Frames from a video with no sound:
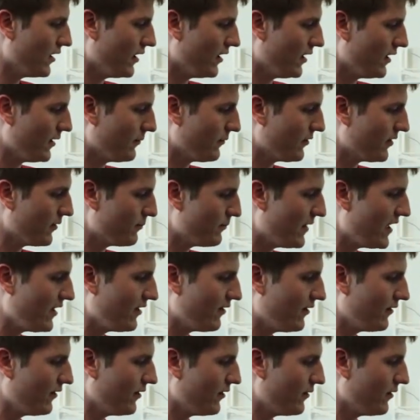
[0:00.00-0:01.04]
Some
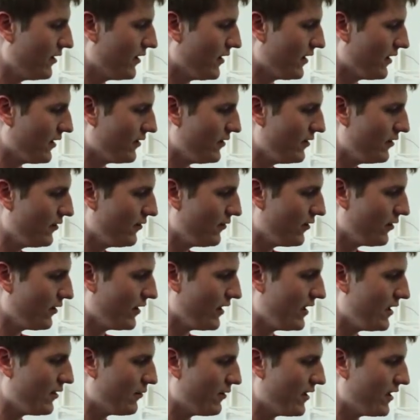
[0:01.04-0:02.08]

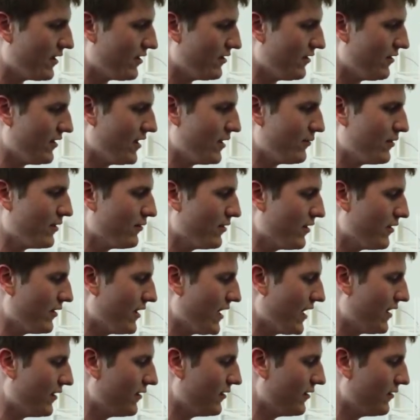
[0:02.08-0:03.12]
useful equations that we wrote
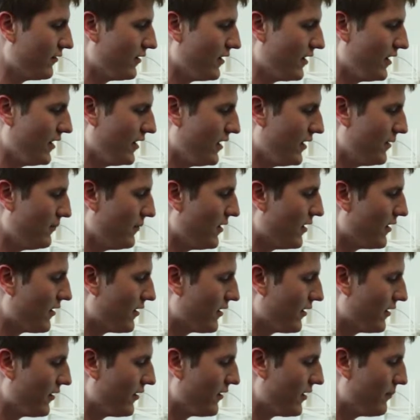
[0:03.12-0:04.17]
out
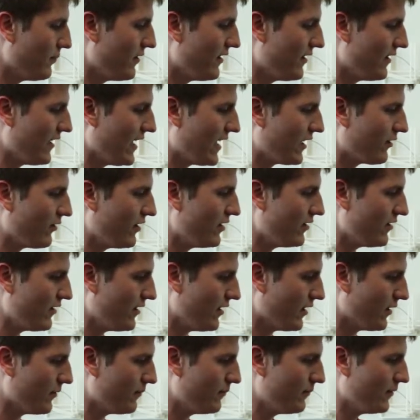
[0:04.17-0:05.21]
are the Pythagorean
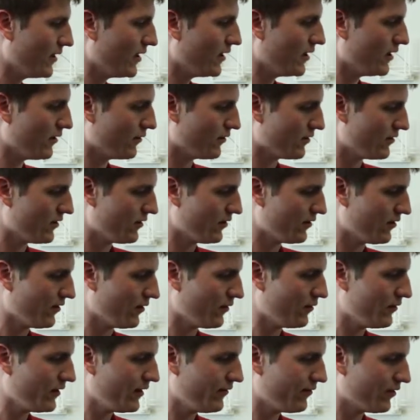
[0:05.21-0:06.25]
theorem, which is
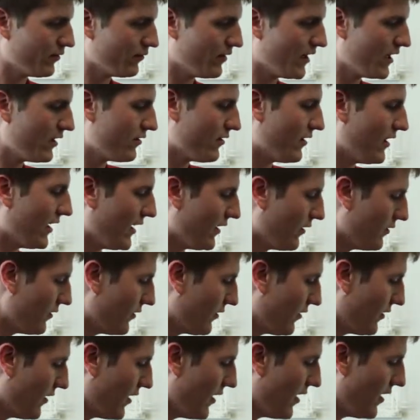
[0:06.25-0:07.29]
only for right
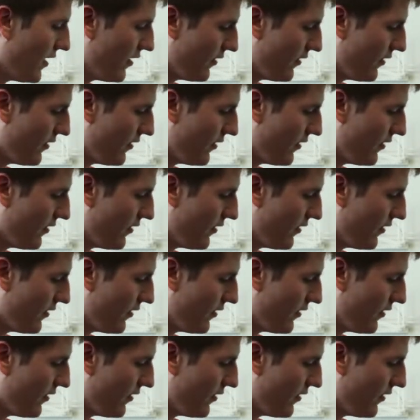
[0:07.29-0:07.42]
triangles,